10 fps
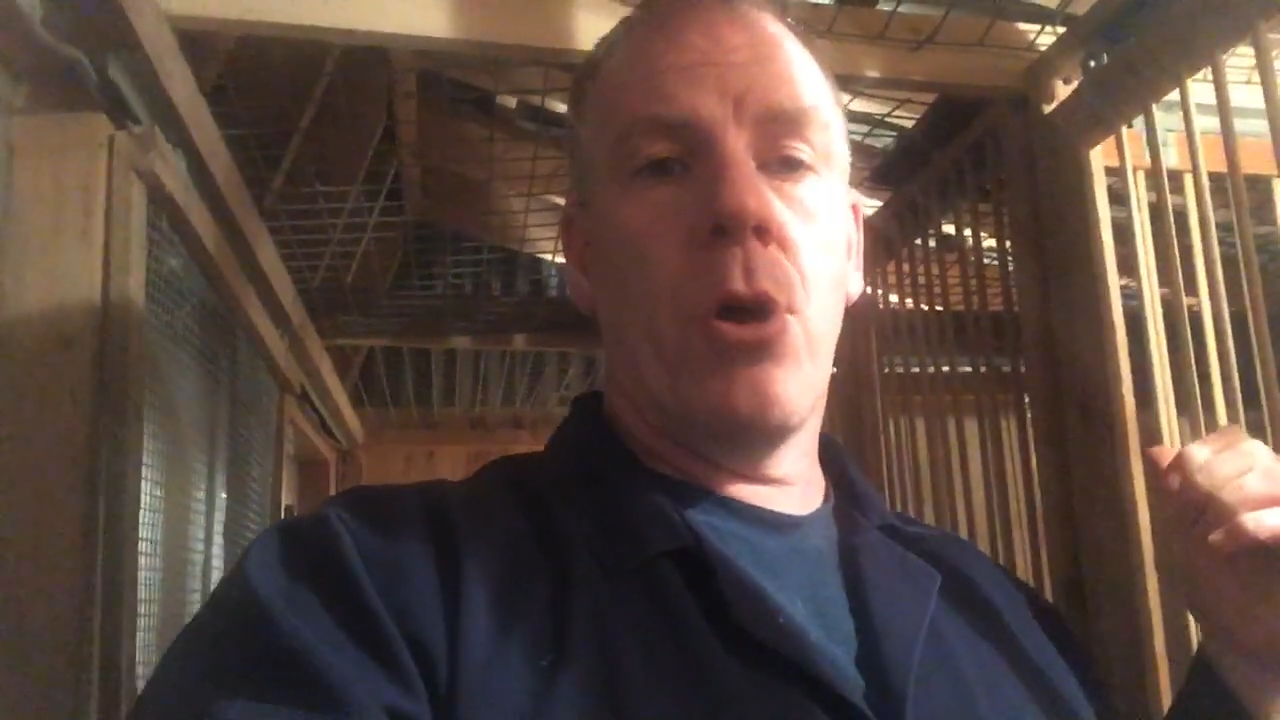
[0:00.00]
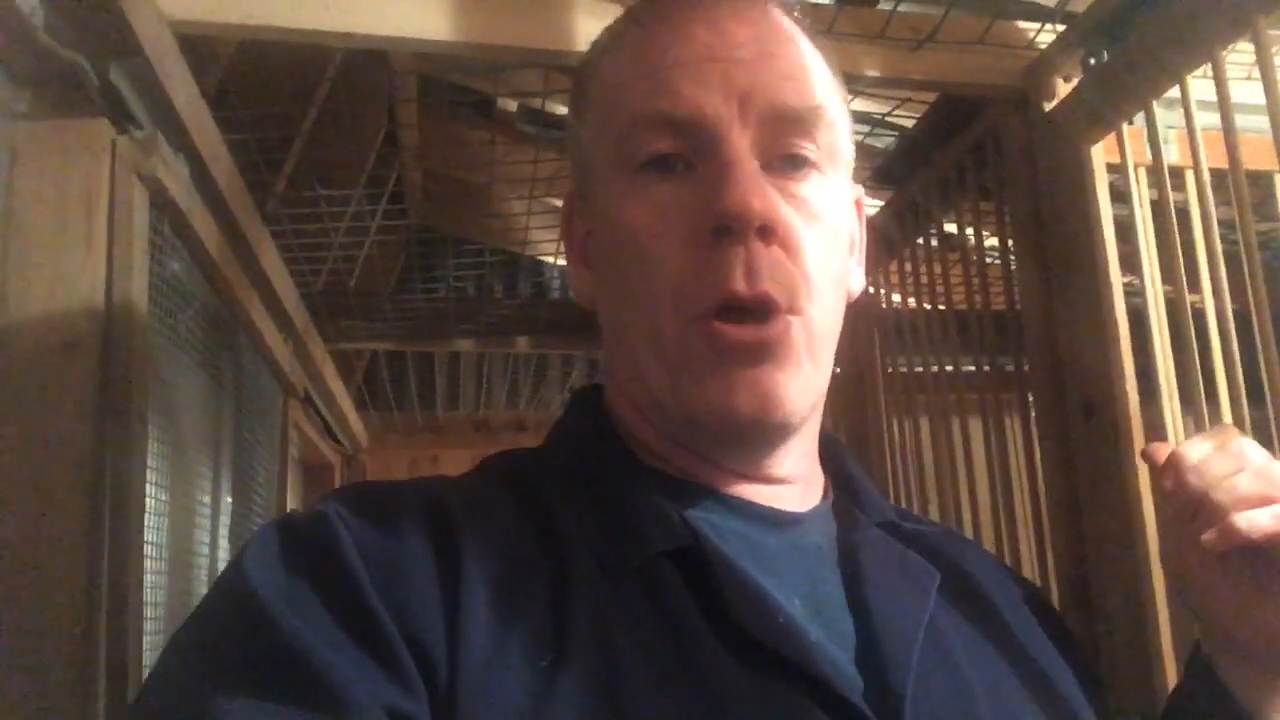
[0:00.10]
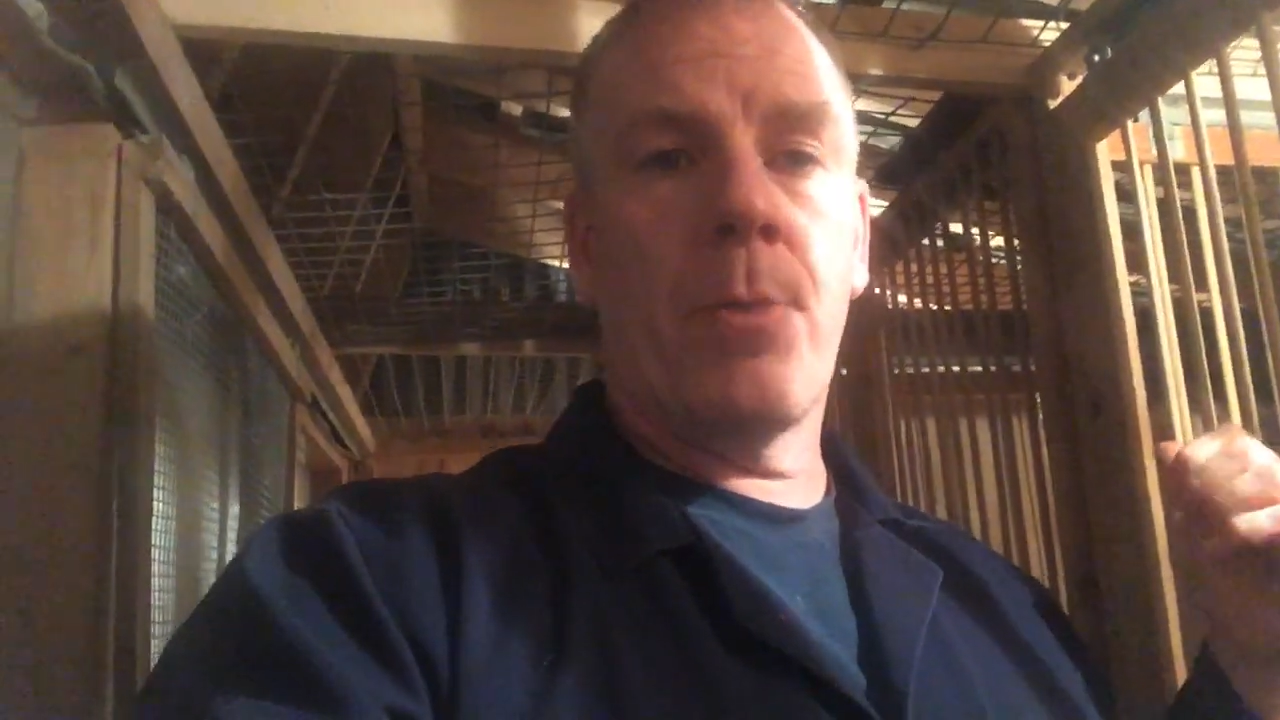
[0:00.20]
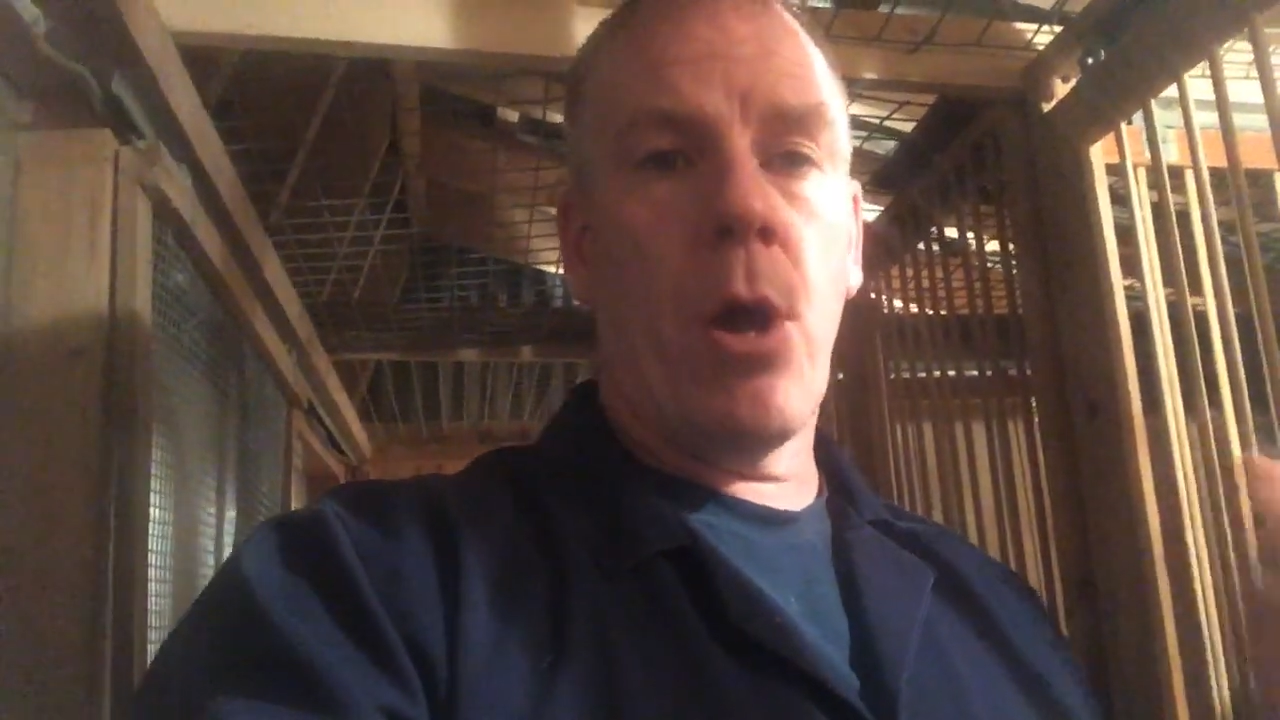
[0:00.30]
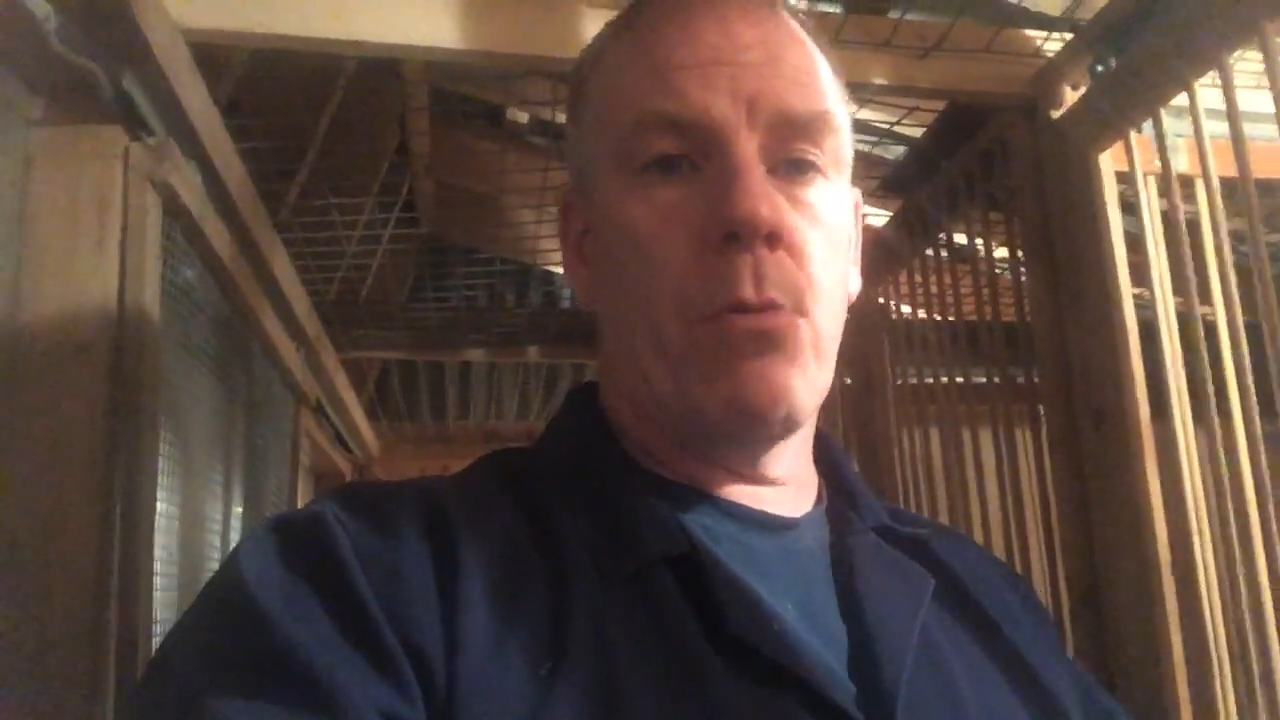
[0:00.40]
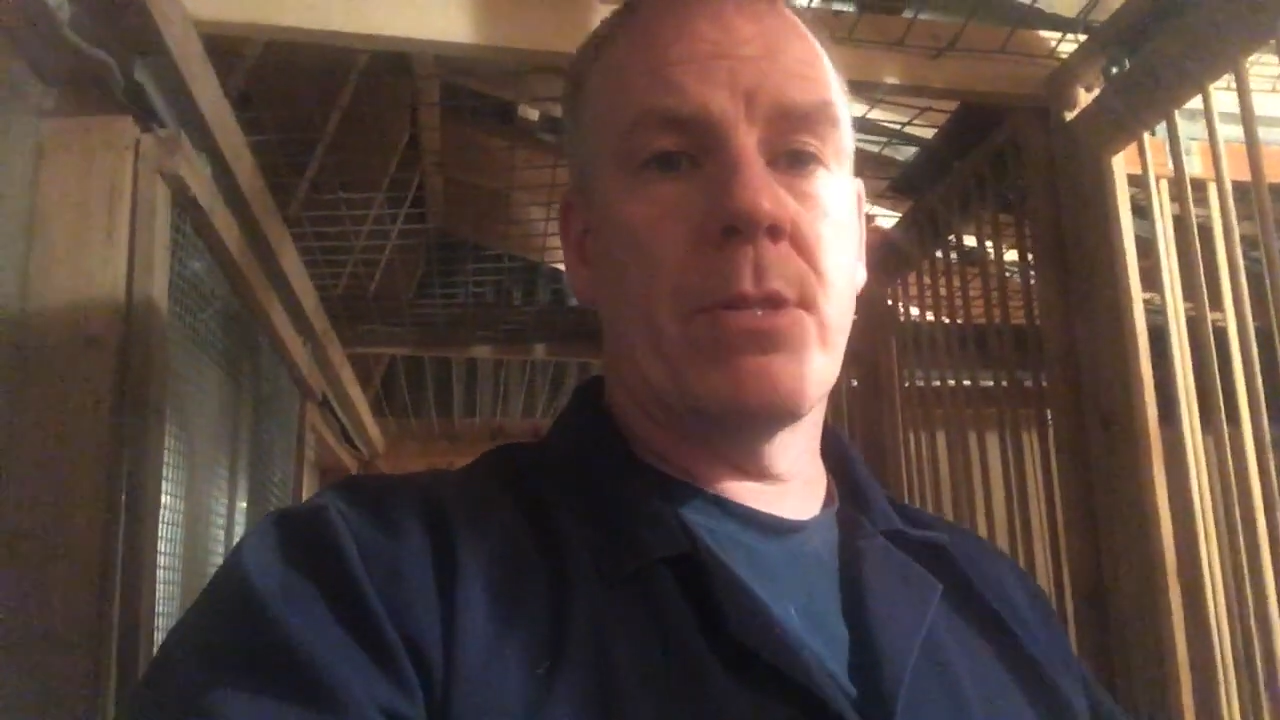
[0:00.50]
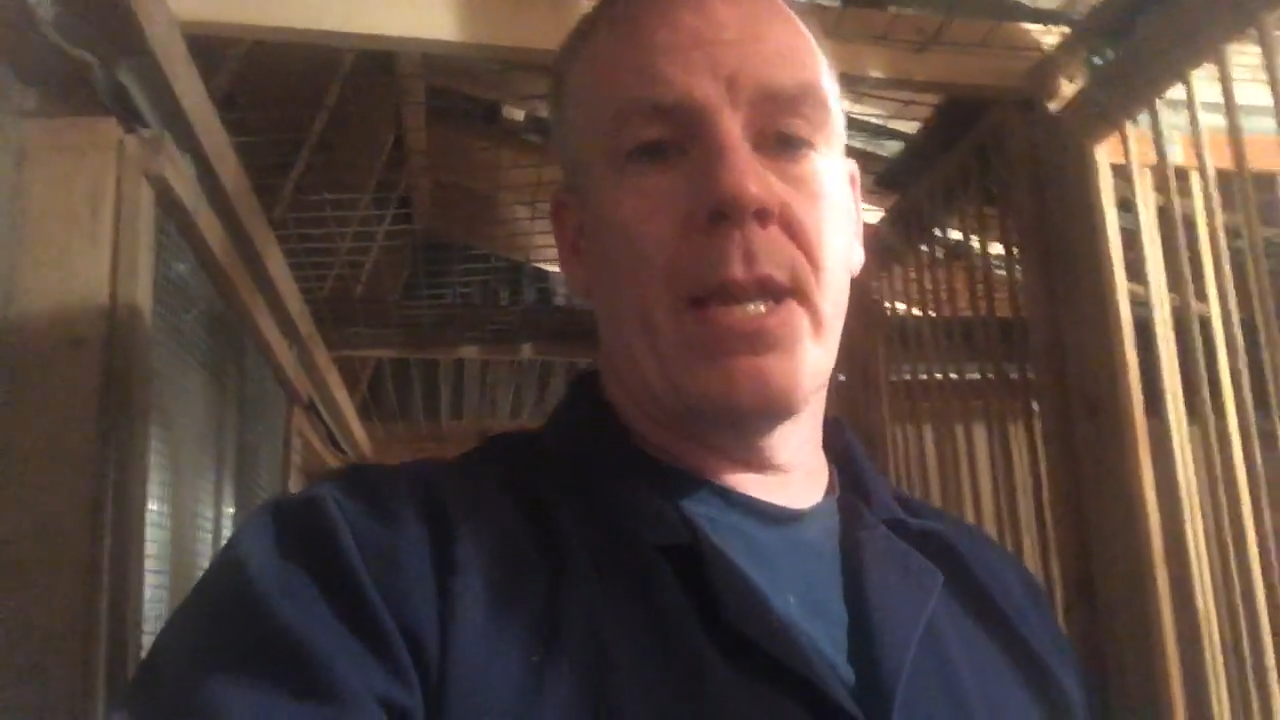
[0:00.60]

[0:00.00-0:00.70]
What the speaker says: I'm going